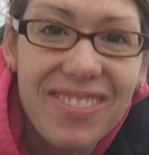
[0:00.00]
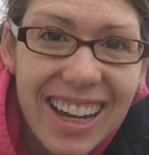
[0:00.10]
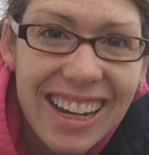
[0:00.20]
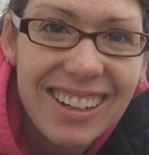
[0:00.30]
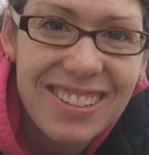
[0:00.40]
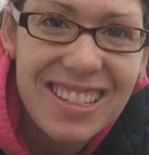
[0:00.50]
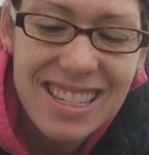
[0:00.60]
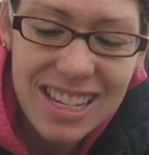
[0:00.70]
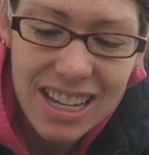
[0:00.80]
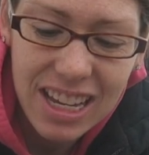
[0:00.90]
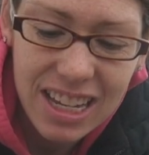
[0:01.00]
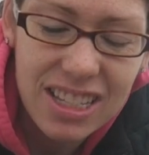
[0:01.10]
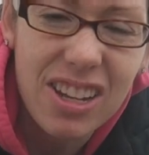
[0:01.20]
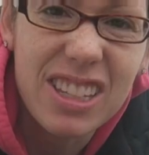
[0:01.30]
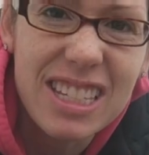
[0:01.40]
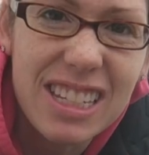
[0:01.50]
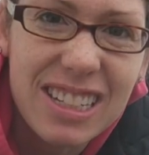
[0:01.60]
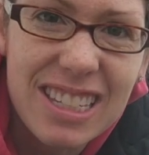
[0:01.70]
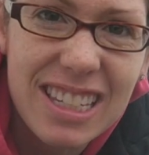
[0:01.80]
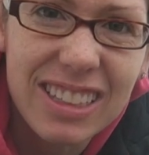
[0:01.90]
a mouse. It's on these
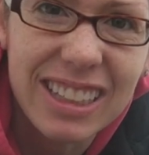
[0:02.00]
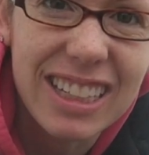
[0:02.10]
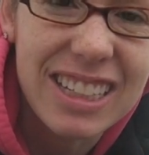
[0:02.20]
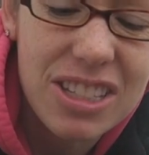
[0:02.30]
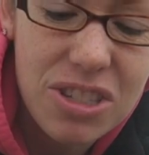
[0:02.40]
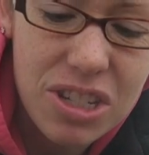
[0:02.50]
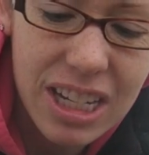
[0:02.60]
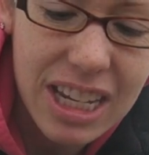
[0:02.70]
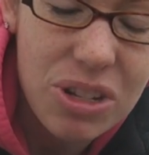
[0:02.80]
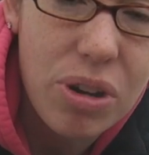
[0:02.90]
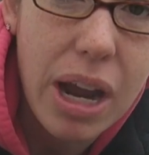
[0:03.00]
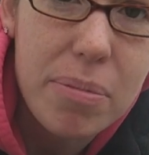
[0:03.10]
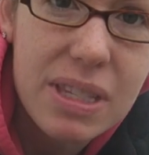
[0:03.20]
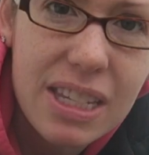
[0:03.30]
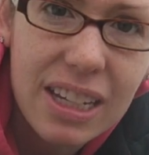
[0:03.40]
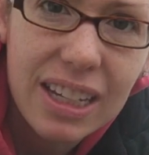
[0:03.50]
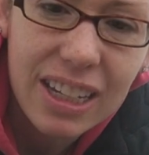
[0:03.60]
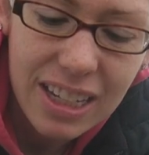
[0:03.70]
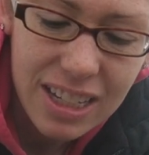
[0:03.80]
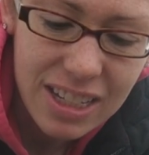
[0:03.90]
little silly sticky traps.
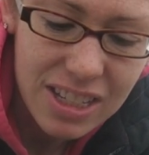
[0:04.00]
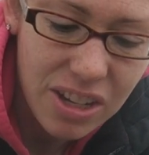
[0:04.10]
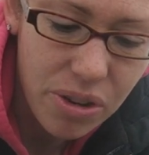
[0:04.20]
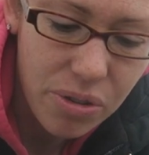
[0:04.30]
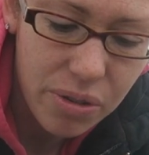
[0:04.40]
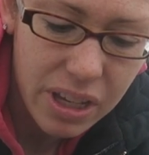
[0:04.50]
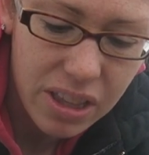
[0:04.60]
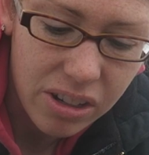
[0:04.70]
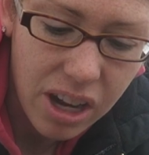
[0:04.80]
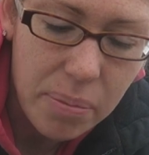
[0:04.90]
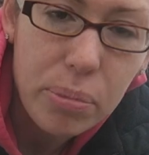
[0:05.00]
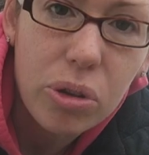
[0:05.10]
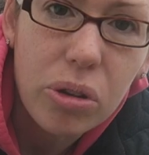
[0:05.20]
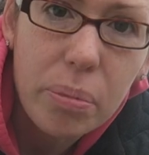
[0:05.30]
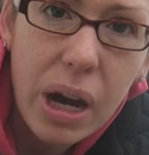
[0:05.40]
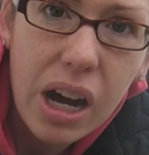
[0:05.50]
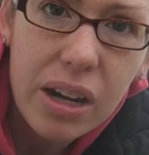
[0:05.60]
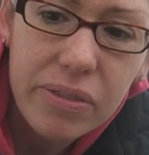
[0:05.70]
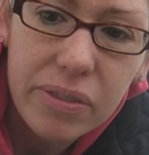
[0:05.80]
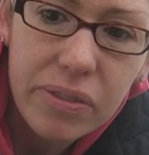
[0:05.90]
So either gotta pull them
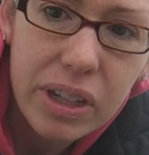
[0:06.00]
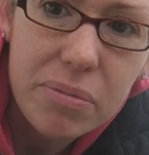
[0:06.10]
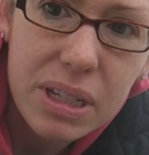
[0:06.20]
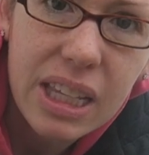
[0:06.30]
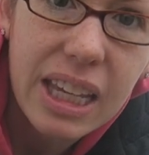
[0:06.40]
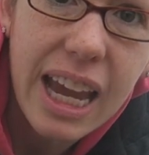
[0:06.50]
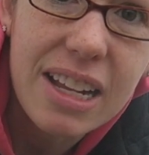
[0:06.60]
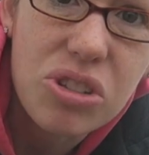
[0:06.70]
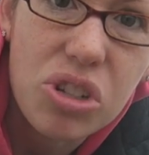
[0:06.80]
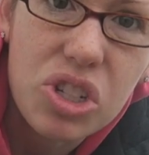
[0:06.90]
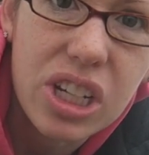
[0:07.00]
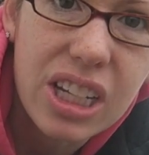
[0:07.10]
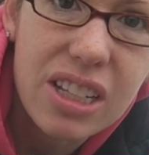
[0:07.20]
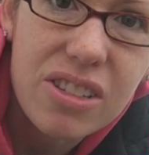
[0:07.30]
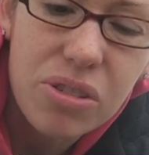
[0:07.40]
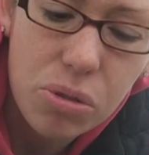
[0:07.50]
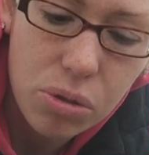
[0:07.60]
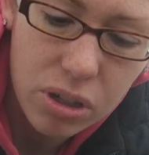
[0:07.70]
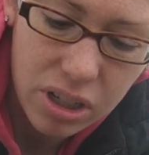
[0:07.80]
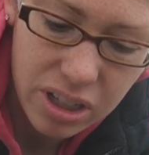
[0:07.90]
off and feed them to the cats or the chickens,
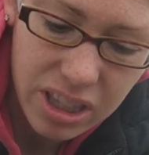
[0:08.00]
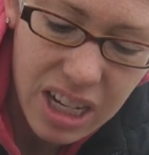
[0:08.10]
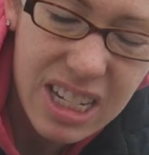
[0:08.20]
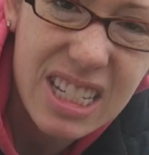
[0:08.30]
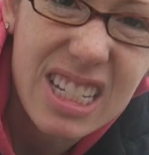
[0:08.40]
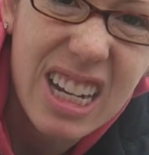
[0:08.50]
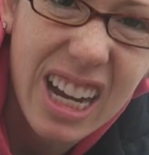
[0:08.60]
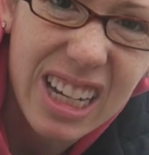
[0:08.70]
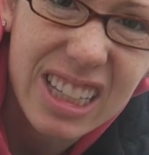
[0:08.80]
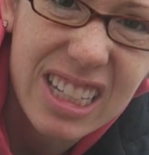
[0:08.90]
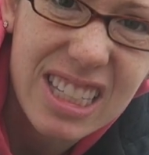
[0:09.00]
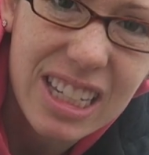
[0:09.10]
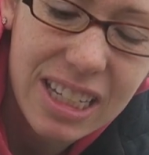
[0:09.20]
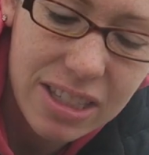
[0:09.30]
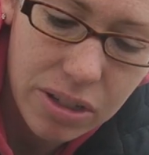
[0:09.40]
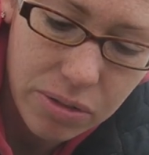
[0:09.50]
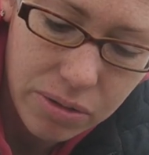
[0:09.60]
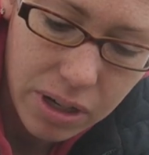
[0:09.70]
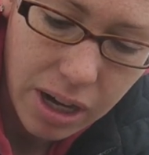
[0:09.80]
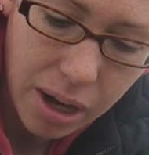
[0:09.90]
or they just die on these things. So
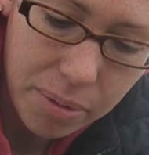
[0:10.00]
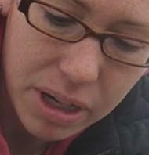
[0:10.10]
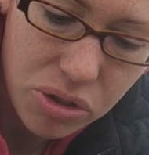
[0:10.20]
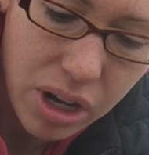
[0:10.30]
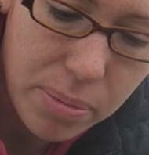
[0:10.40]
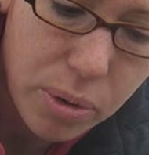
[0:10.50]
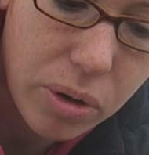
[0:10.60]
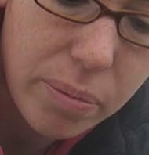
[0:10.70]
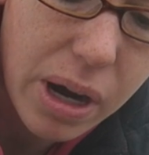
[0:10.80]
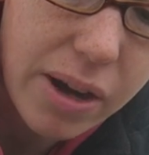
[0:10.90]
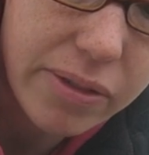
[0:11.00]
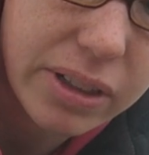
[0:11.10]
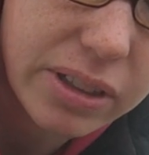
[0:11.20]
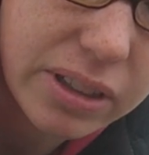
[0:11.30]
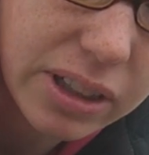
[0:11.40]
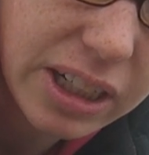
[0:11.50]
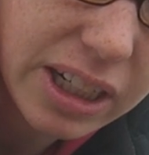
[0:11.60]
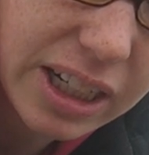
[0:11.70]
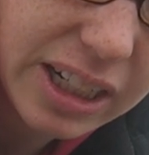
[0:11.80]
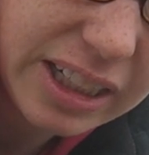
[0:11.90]
I'm gonna try to pull them off and
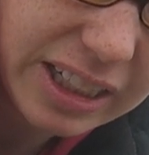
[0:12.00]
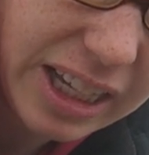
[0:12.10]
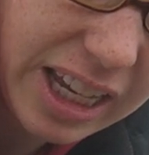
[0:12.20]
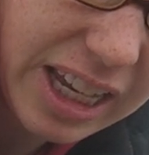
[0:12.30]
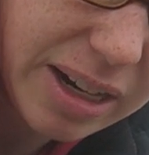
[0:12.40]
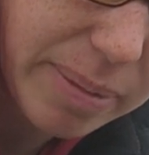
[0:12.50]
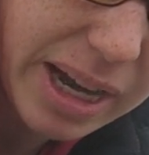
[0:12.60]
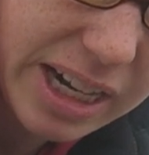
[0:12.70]
and get them